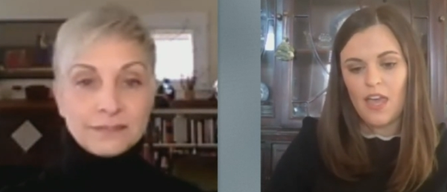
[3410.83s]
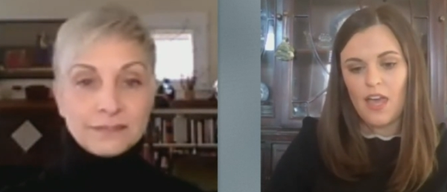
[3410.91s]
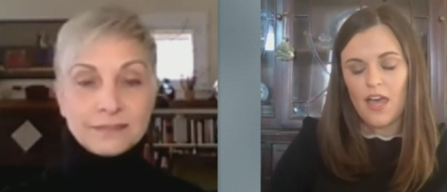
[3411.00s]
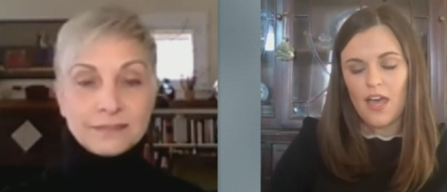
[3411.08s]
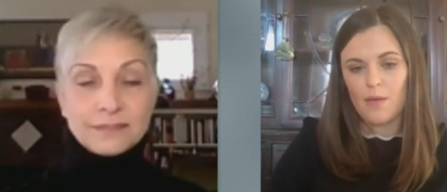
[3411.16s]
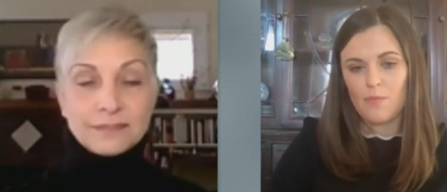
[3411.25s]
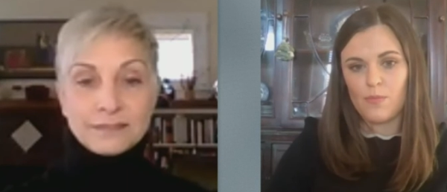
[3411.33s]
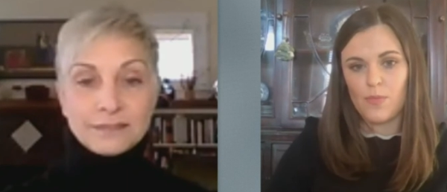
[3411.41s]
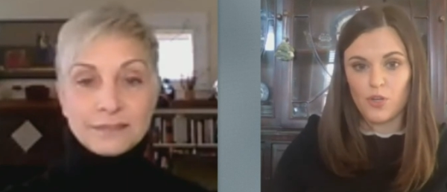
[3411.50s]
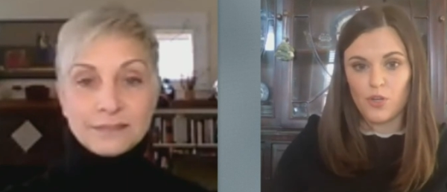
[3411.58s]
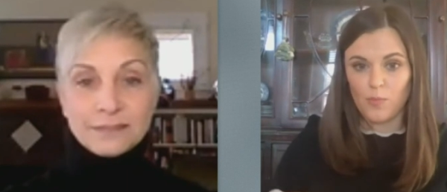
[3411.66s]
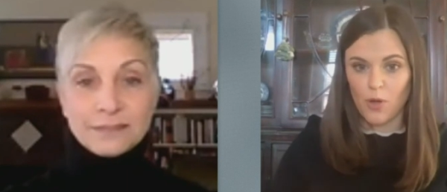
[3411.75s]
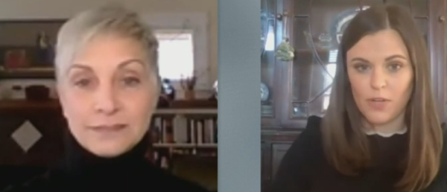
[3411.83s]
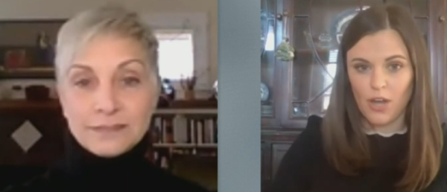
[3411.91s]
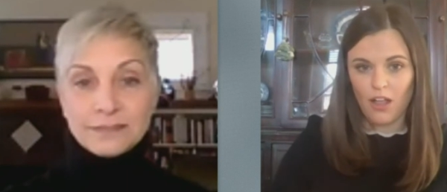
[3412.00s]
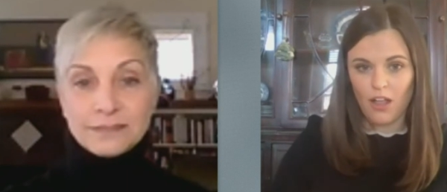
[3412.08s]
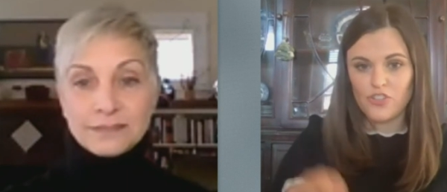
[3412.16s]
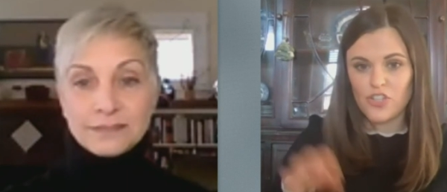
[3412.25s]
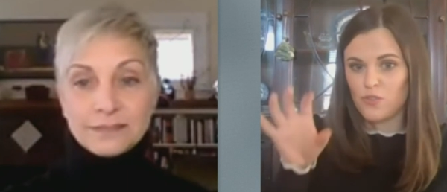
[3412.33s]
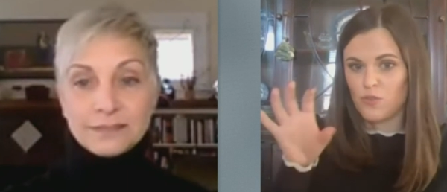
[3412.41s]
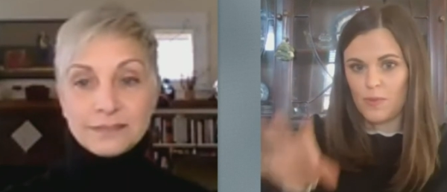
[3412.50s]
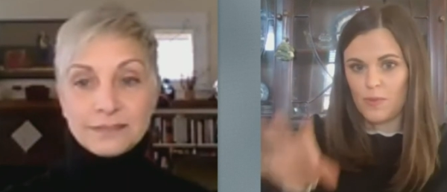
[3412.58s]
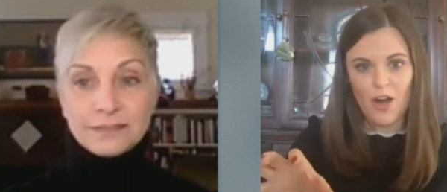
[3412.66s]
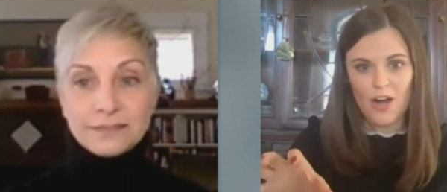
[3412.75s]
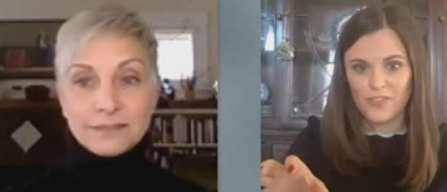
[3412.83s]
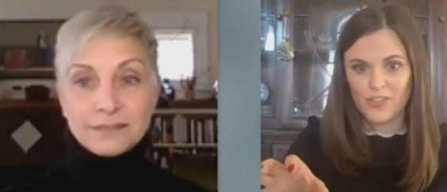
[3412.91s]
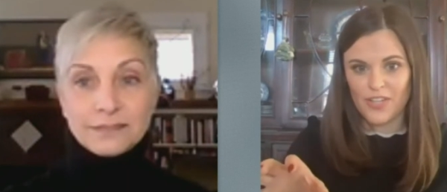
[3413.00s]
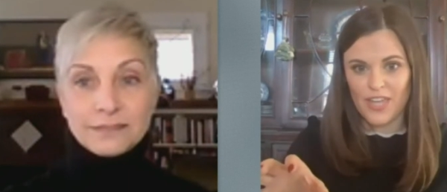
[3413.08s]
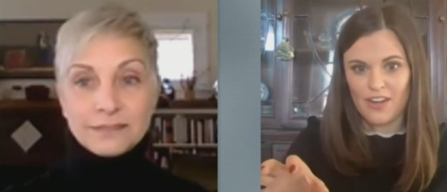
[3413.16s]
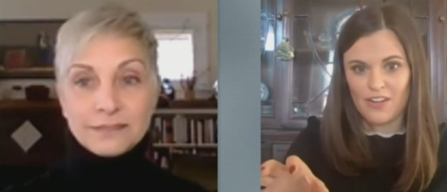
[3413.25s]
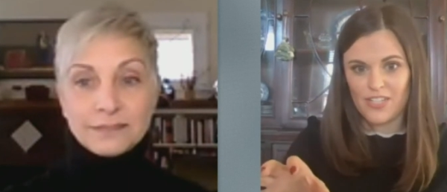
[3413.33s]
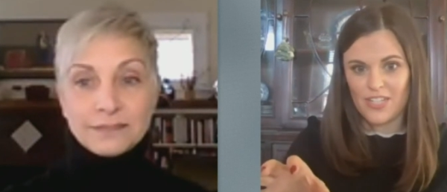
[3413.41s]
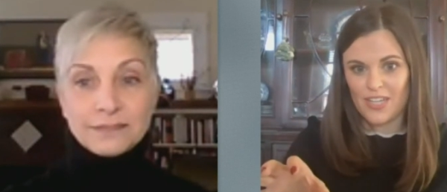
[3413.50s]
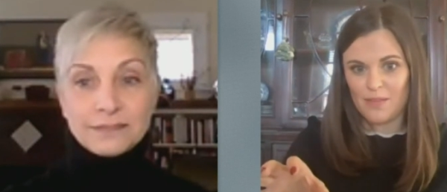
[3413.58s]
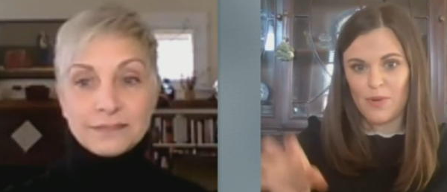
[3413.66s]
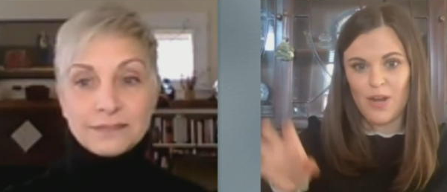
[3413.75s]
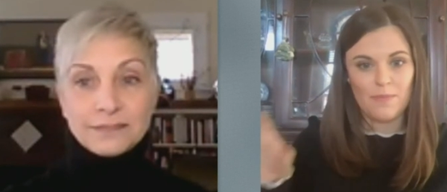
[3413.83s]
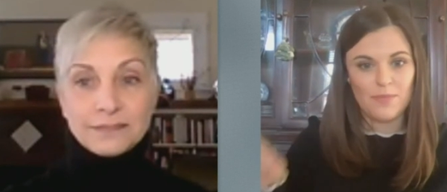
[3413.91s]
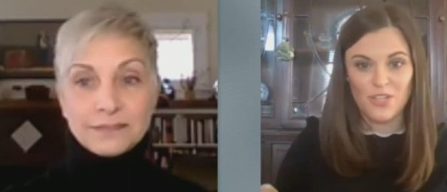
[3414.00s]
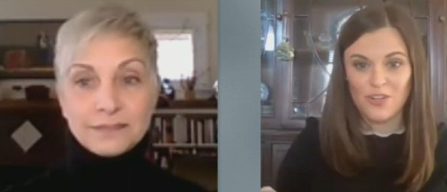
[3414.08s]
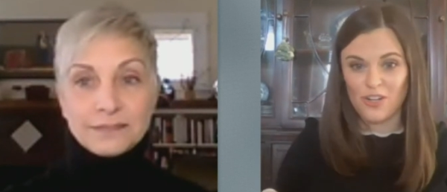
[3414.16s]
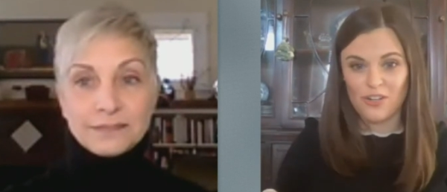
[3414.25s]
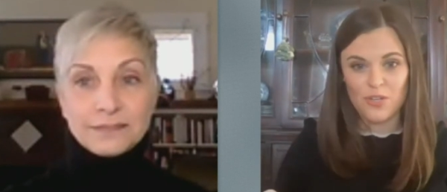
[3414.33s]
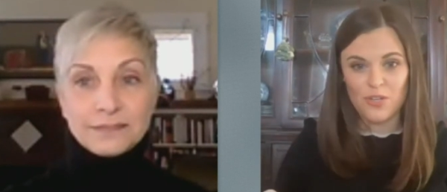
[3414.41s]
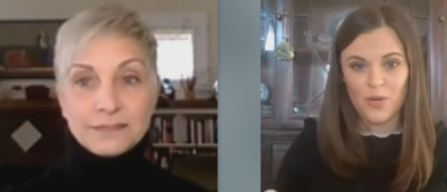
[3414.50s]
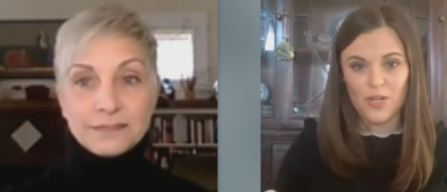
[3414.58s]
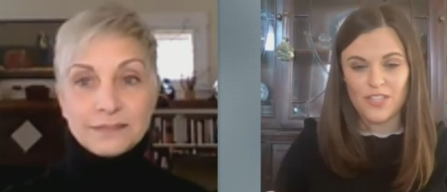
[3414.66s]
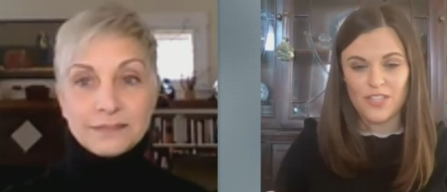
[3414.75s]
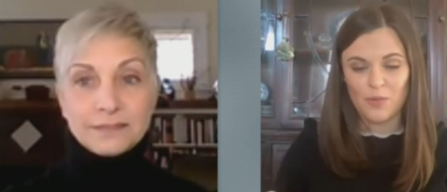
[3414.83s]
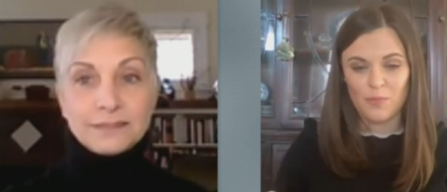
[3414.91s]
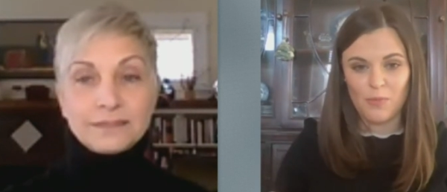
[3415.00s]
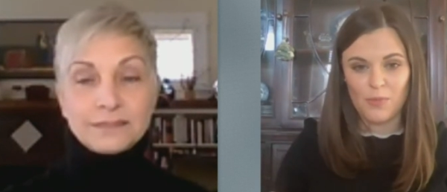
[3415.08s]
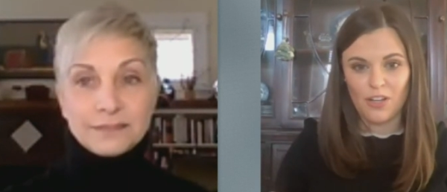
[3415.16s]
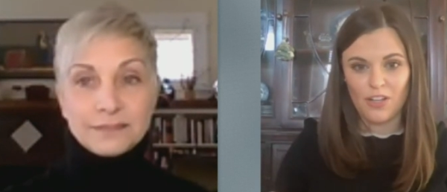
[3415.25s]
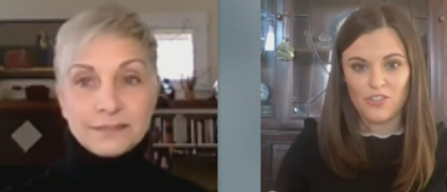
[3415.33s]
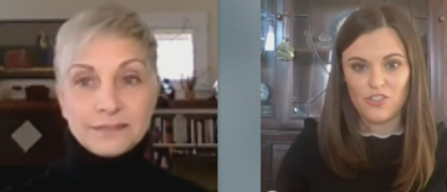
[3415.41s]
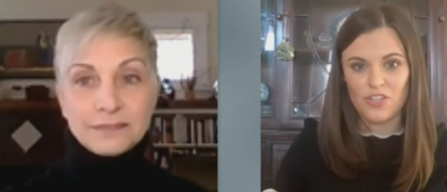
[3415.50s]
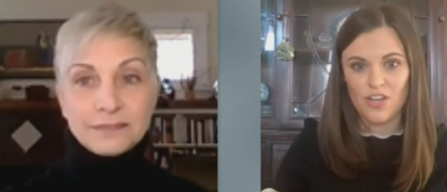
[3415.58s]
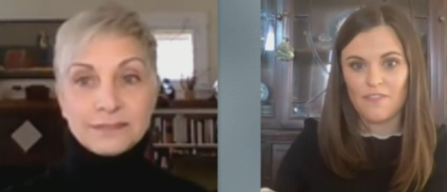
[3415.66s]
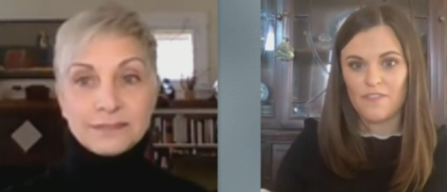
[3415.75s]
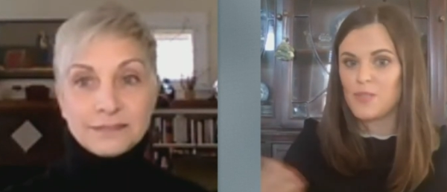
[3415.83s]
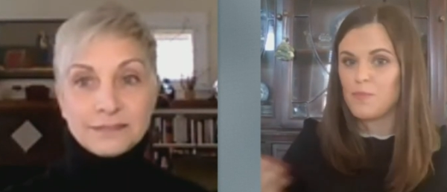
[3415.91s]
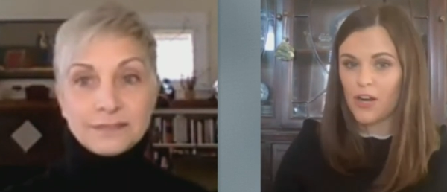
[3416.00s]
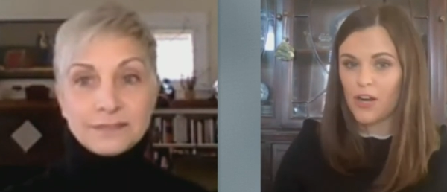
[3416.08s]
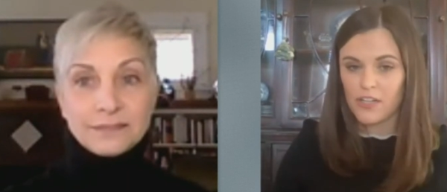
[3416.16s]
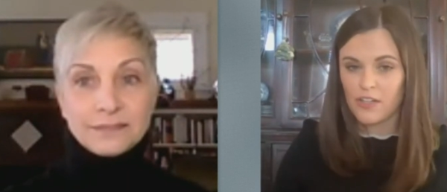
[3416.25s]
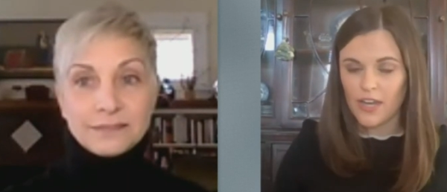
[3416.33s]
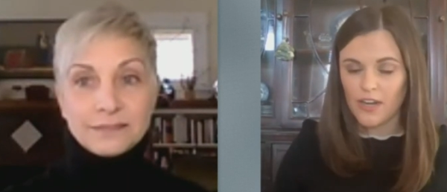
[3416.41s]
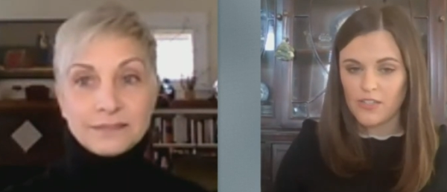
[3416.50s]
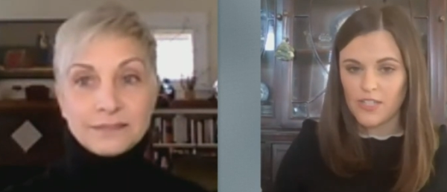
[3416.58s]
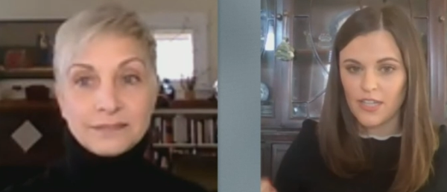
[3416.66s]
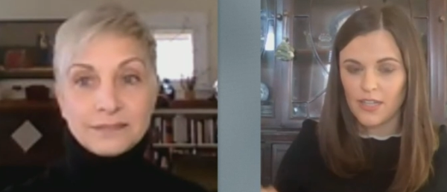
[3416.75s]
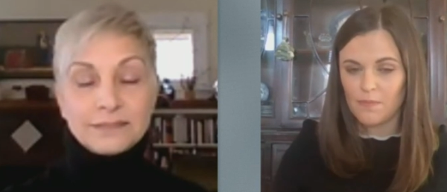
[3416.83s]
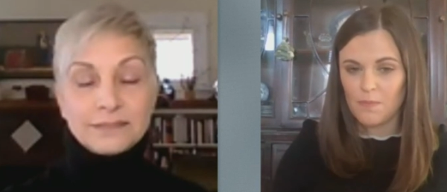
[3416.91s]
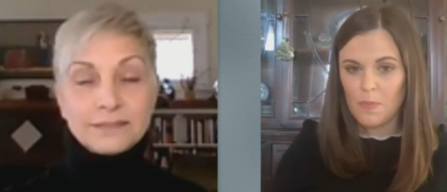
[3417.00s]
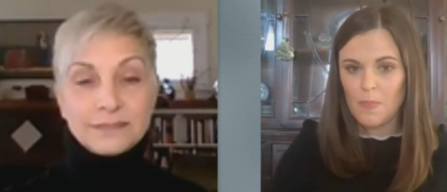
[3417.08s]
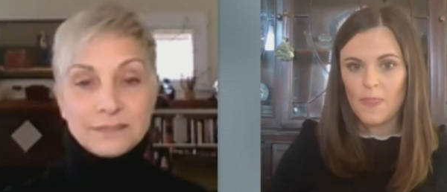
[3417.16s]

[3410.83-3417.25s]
Speaker 1: Um, your pulmonologist would be part of your care team. Perhaps the nurse who works at your pulmonologist's office, part of your care team.